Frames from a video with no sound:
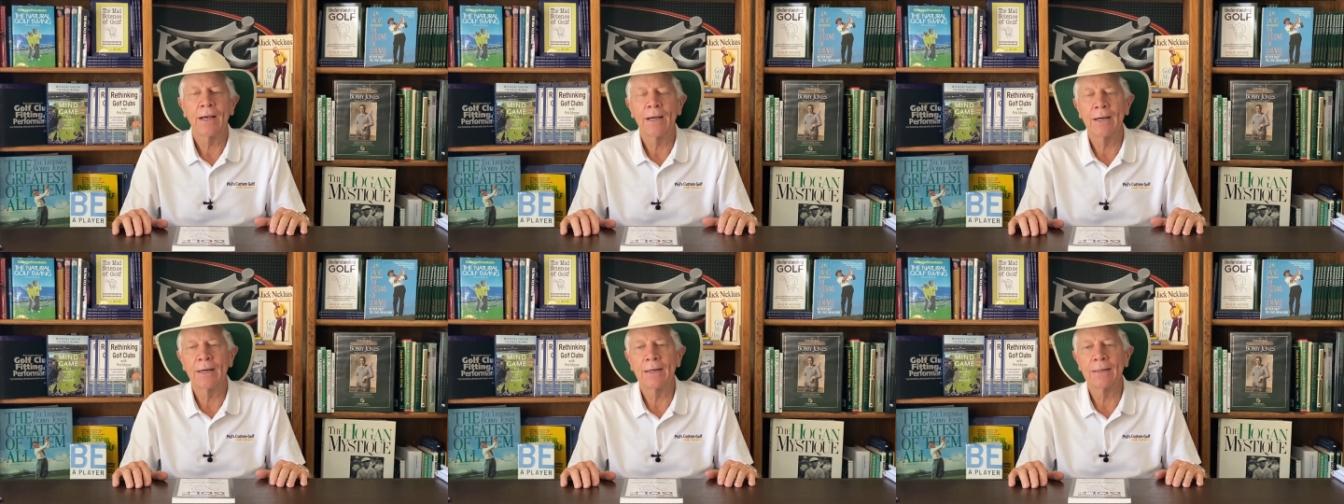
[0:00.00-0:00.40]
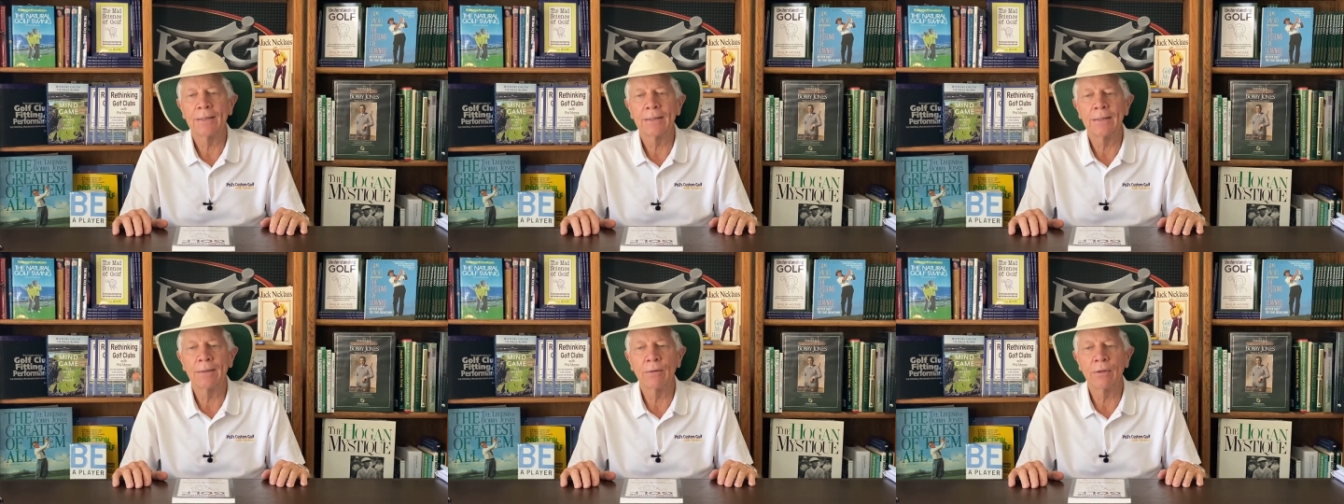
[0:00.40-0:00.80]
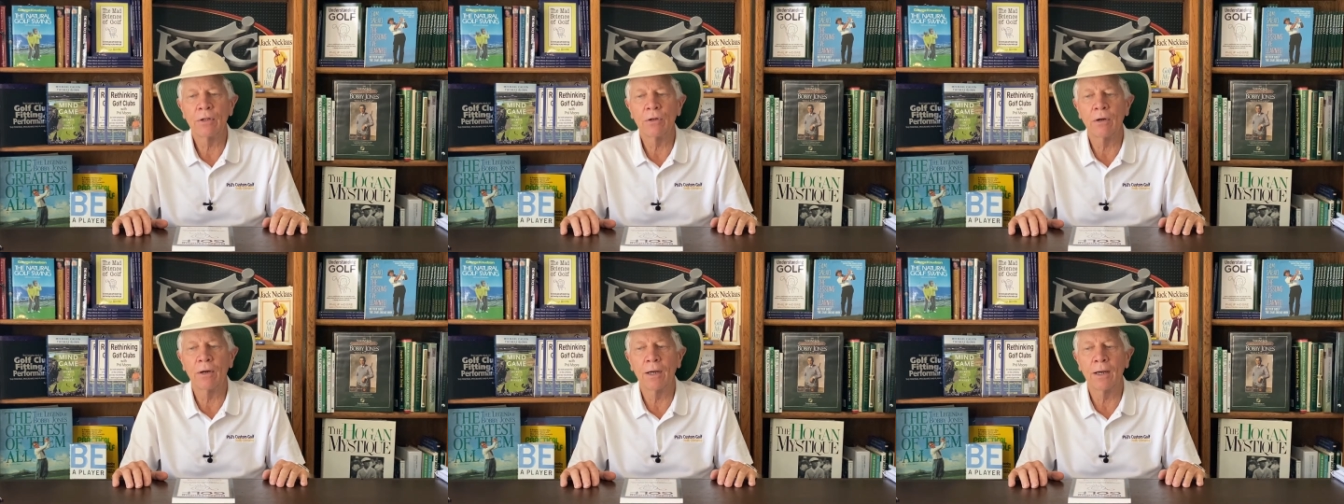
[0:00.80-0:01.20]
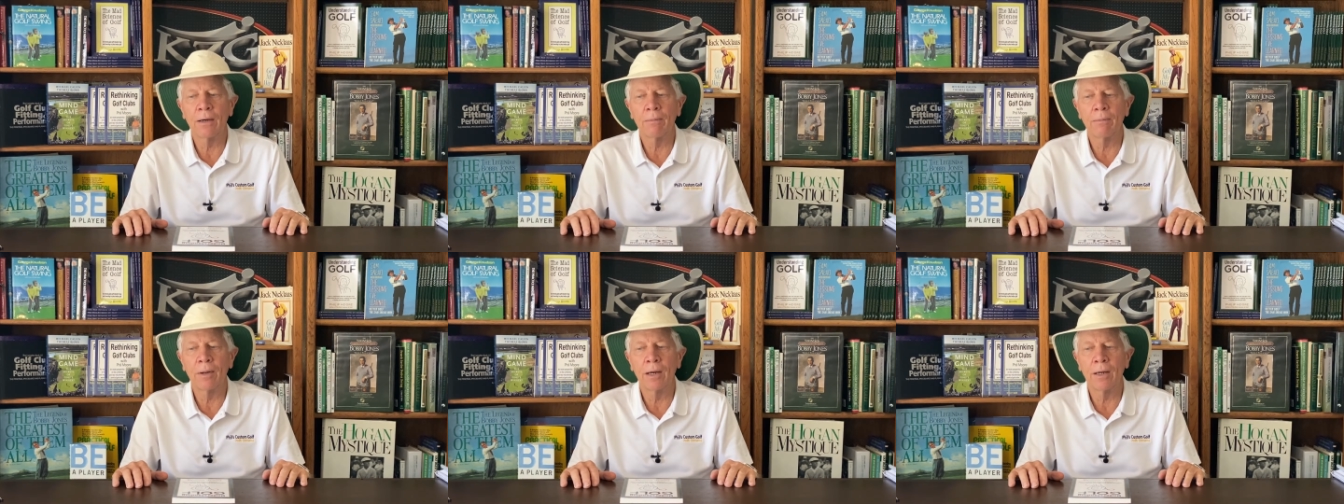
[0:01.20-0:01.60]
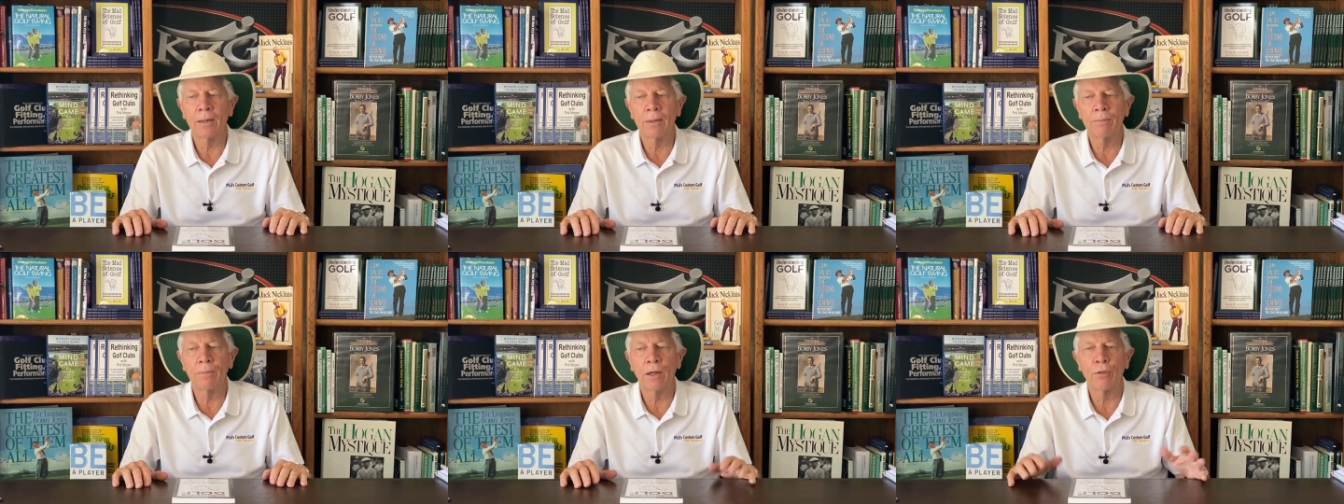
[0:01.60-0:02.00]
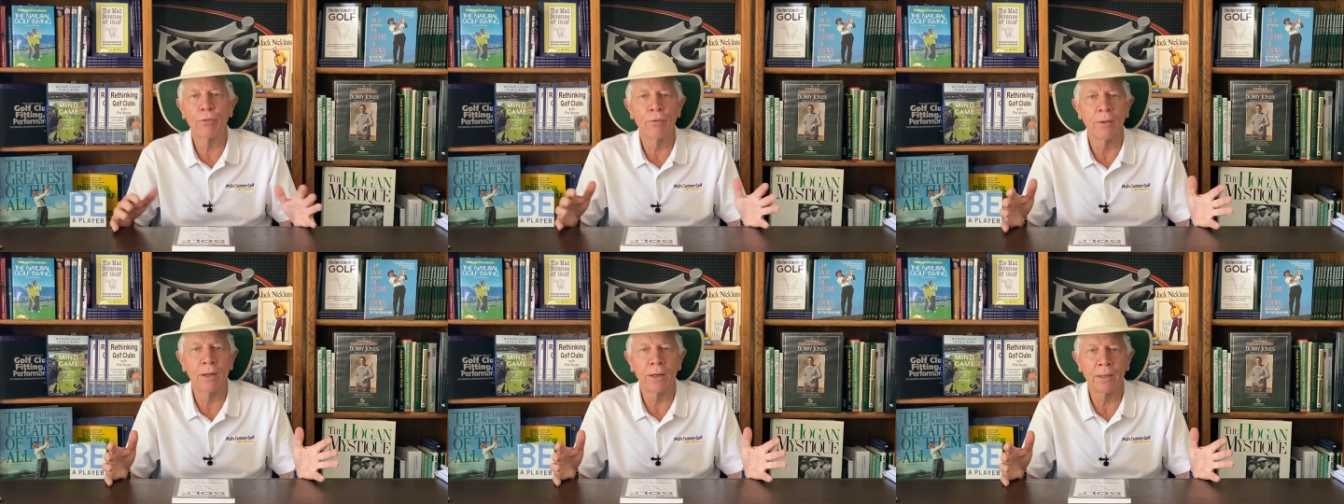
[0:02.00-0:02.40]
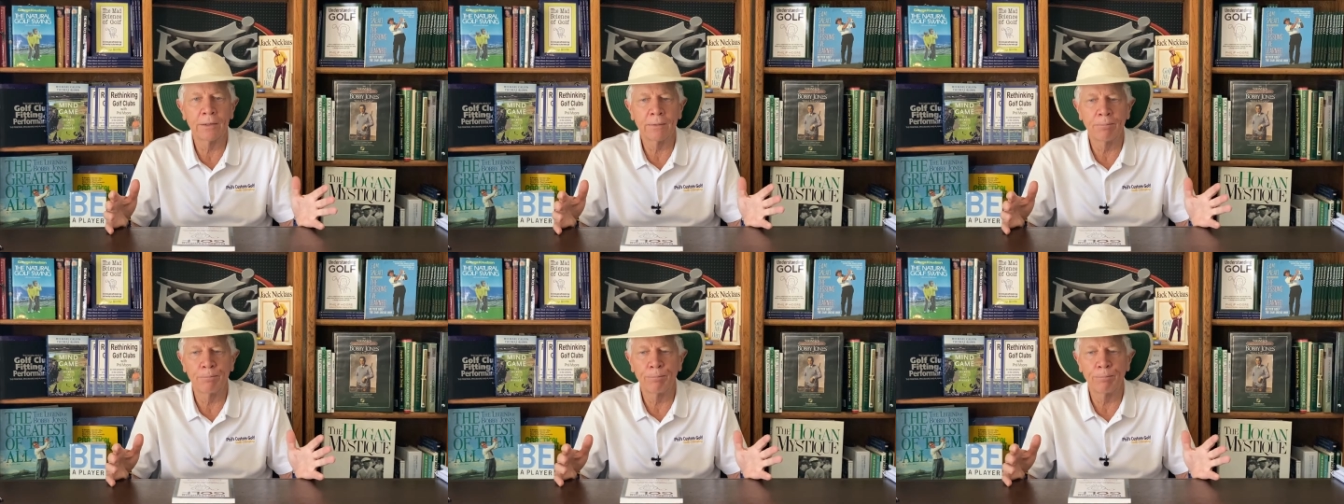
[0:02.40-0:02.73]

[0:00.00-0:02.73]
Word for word: uh, you know, a, a, a,